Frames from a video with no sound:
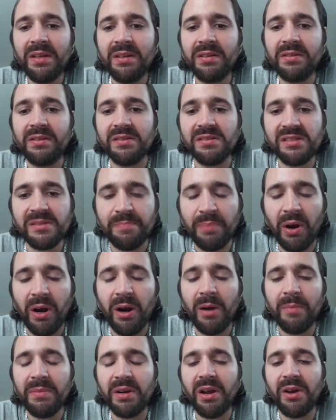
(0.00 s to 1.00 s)
the
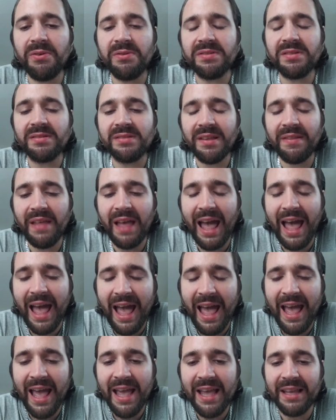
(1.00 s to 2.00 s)
sperm goes into the
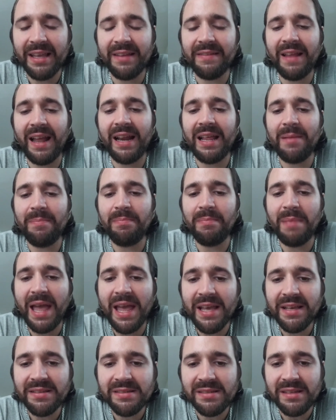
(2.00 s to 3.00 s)
egg and then it
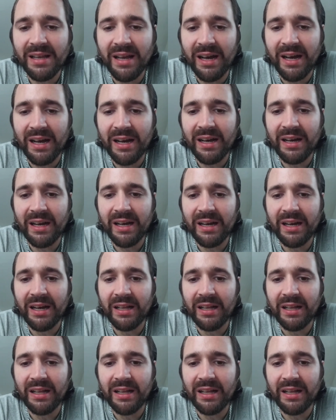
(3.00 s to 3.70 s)
makes a,